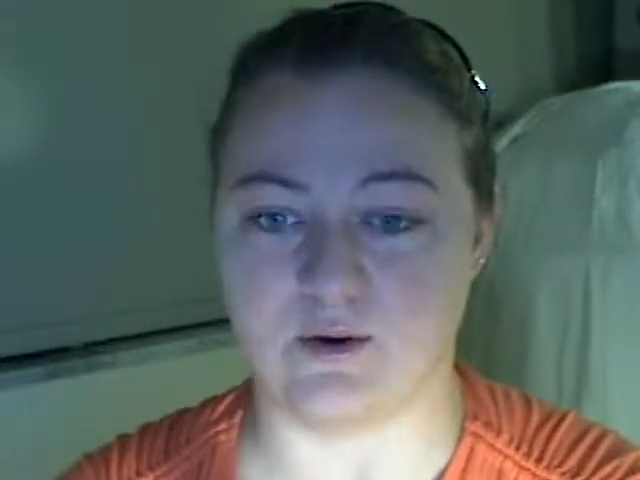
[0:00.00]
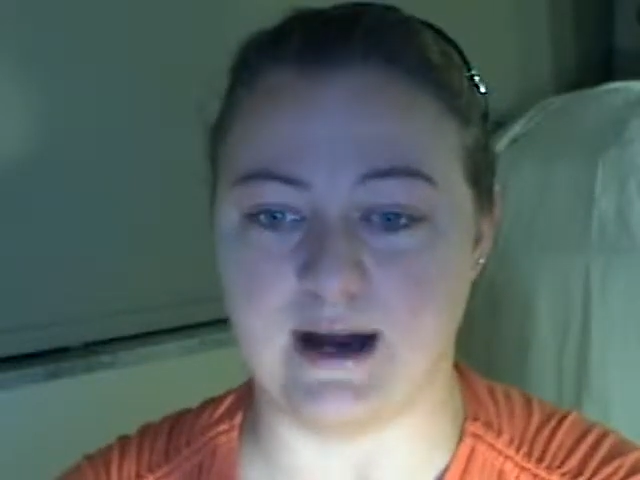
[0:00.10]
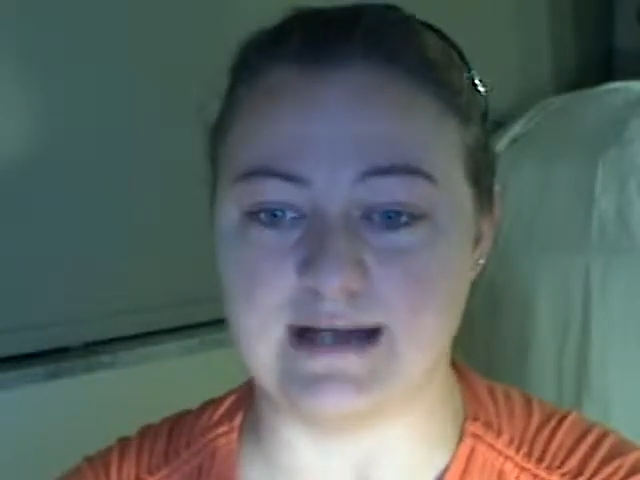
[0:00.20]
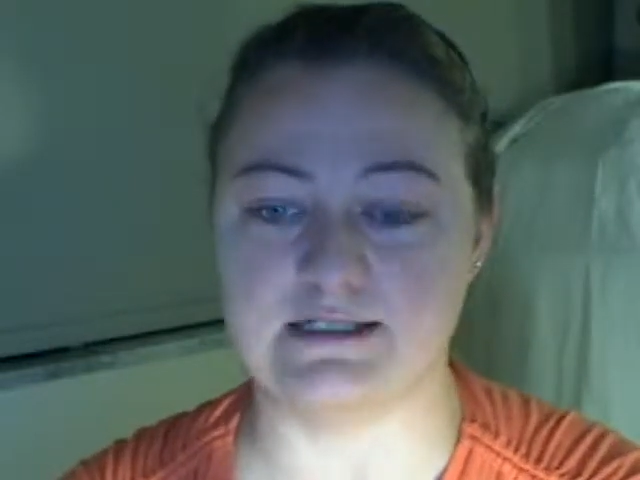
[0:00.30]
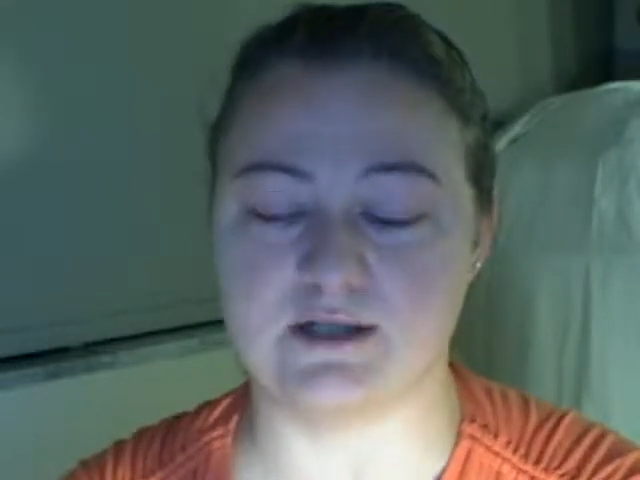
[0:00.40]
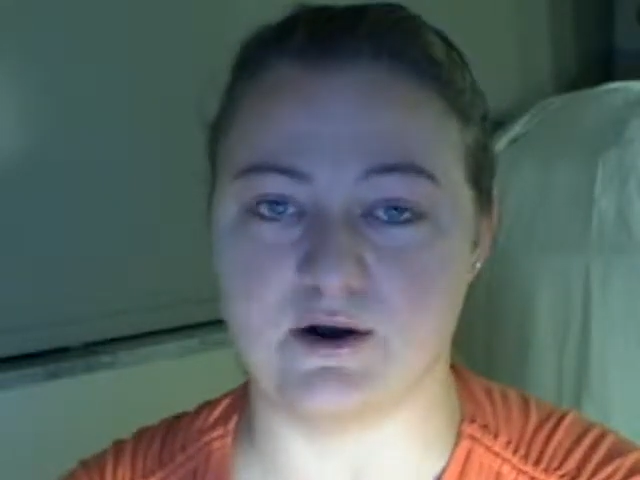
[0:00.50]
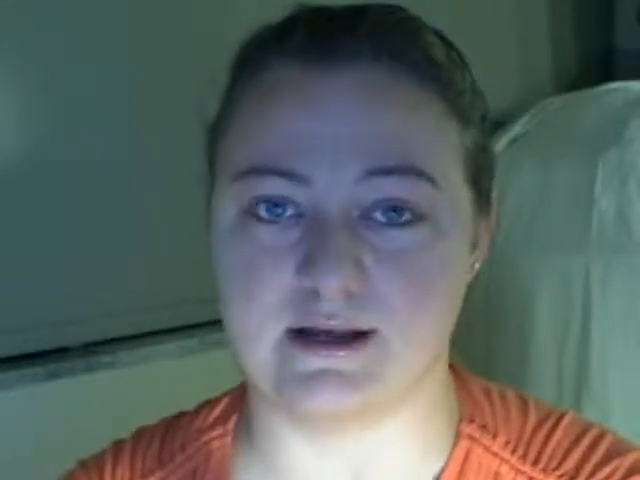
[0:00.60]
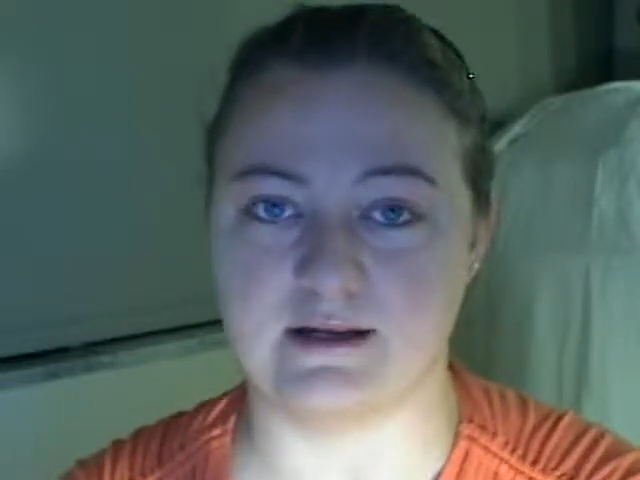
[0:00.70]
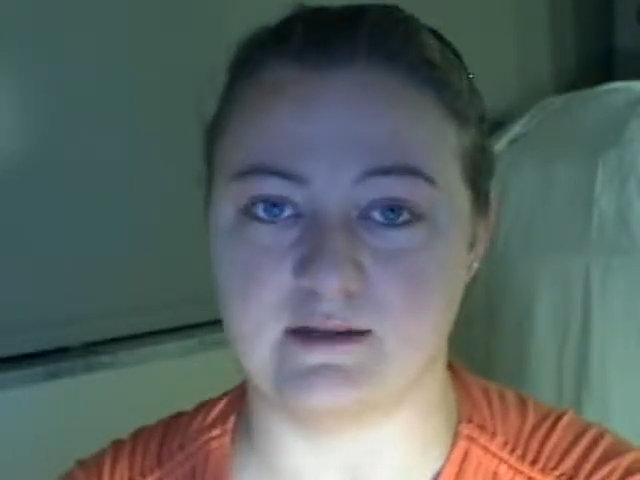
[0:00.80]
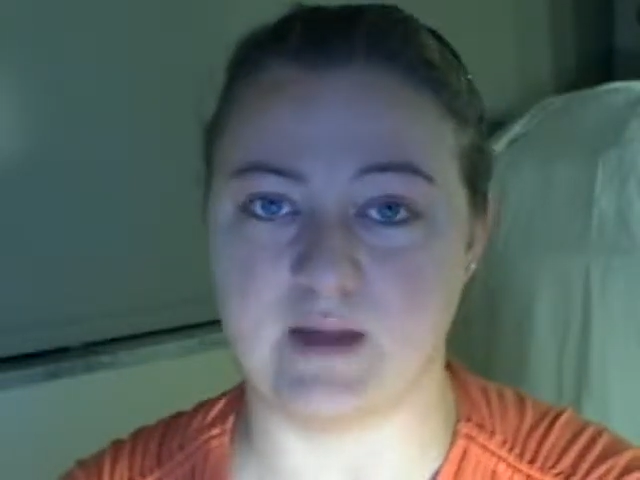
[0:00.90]
I
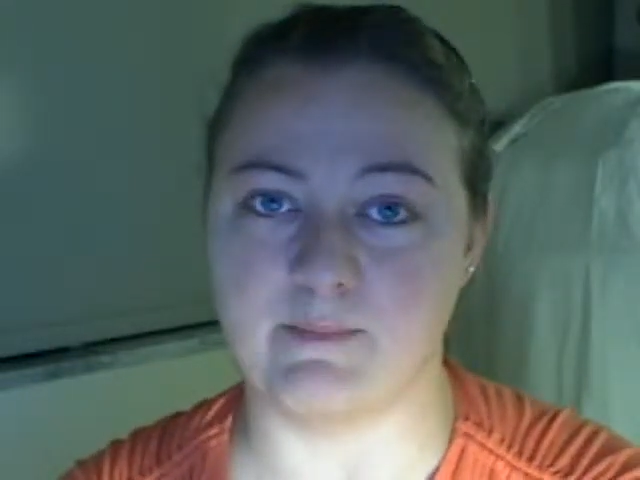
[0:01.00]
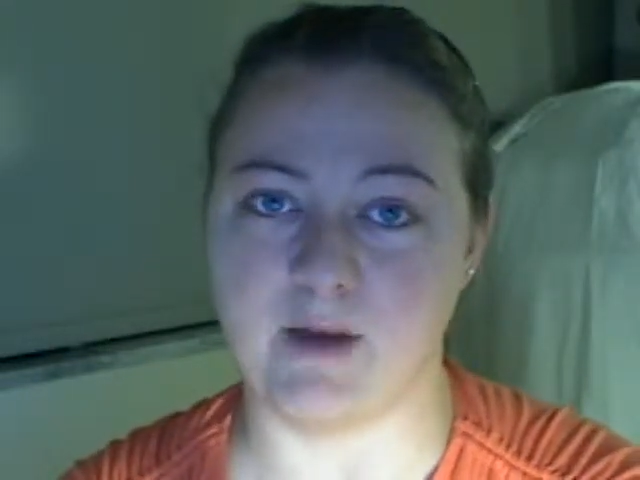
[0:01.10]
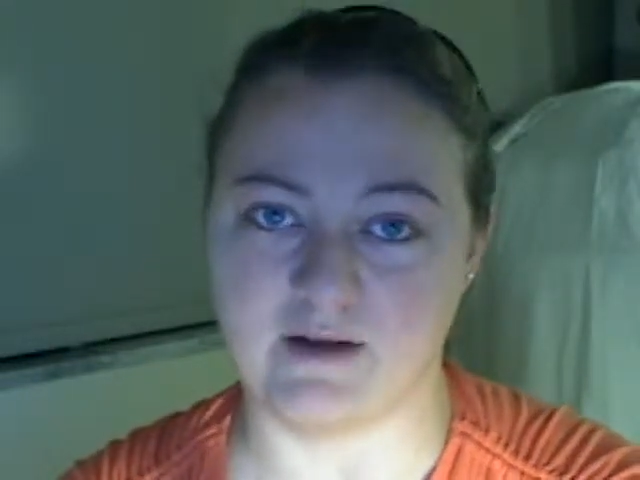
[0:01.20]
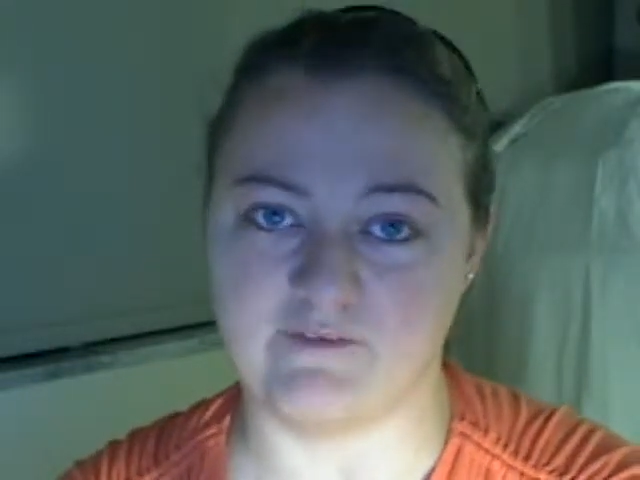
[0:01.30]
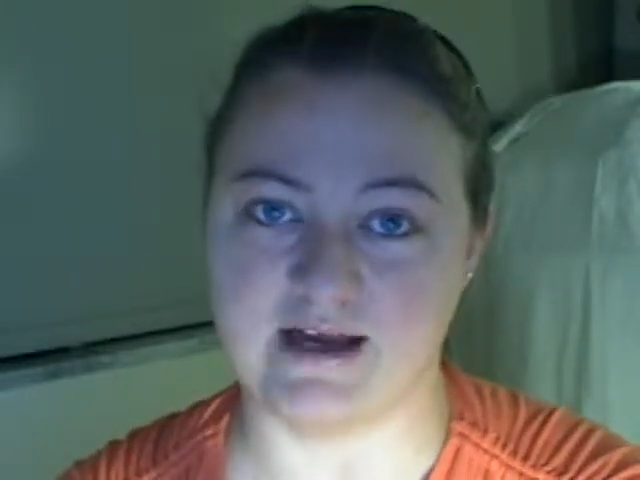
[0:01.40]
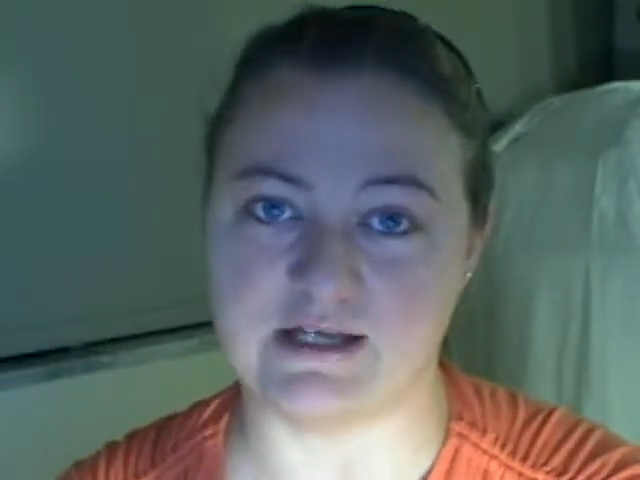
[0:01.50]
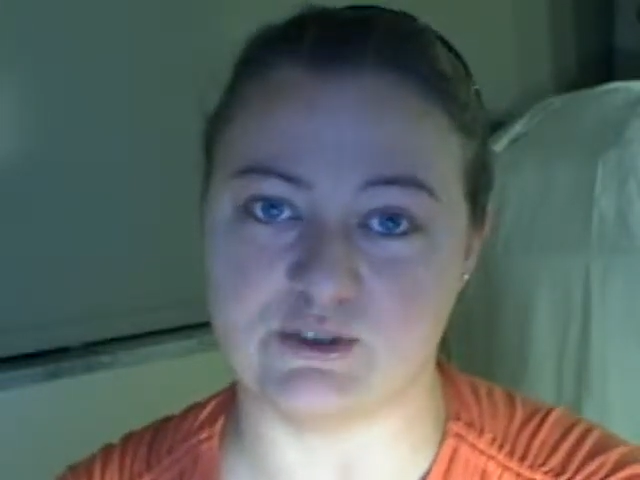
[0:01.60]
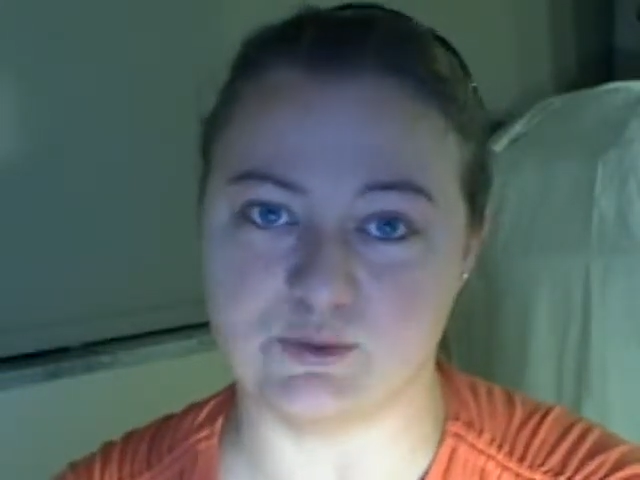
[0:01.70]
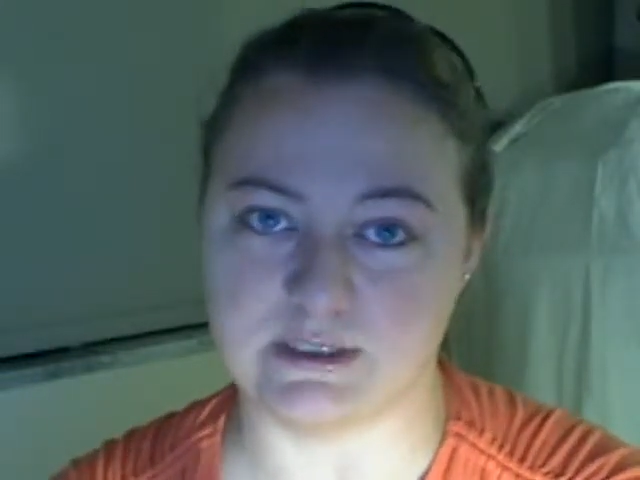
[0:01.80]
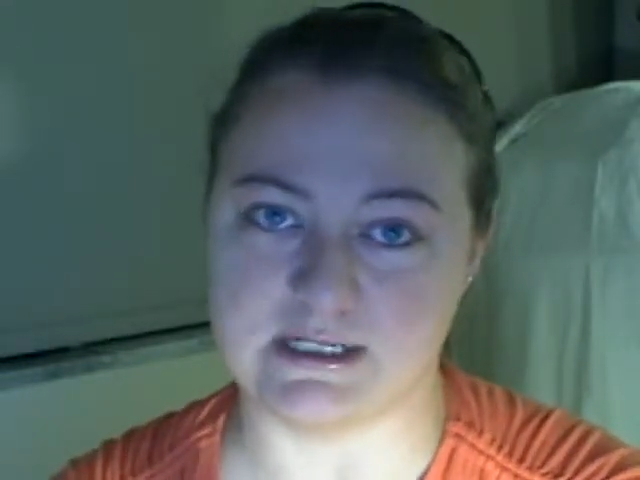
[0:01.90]
started my modified
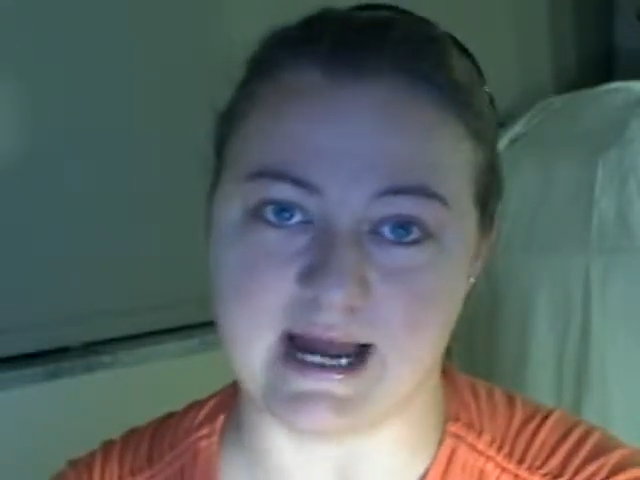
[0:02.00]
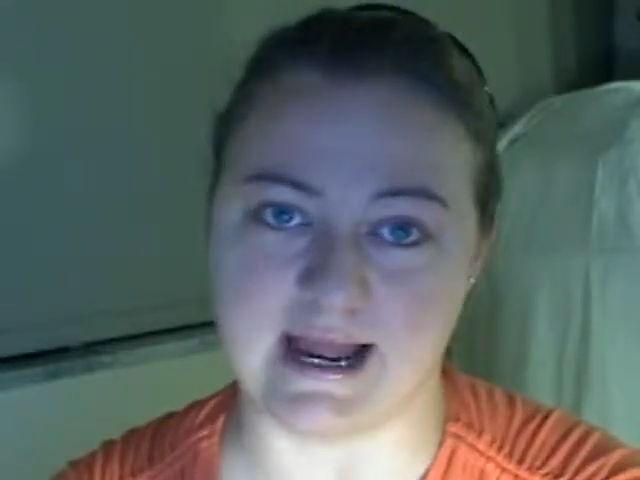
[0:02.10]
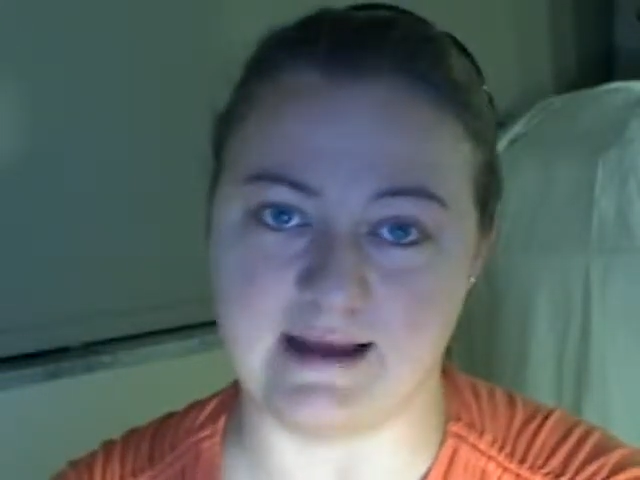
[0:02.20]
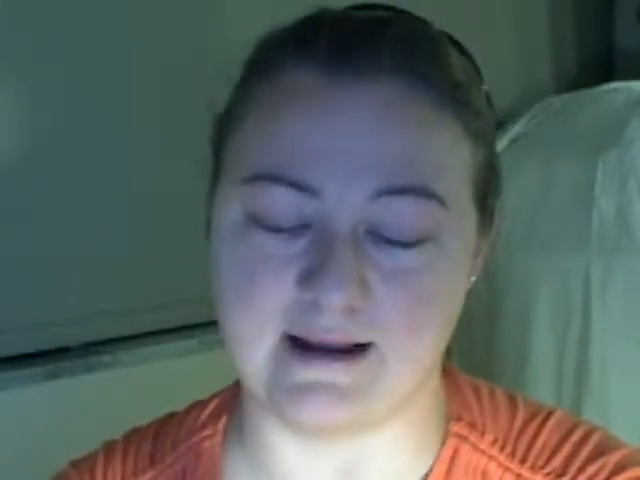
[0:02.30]
juice diet.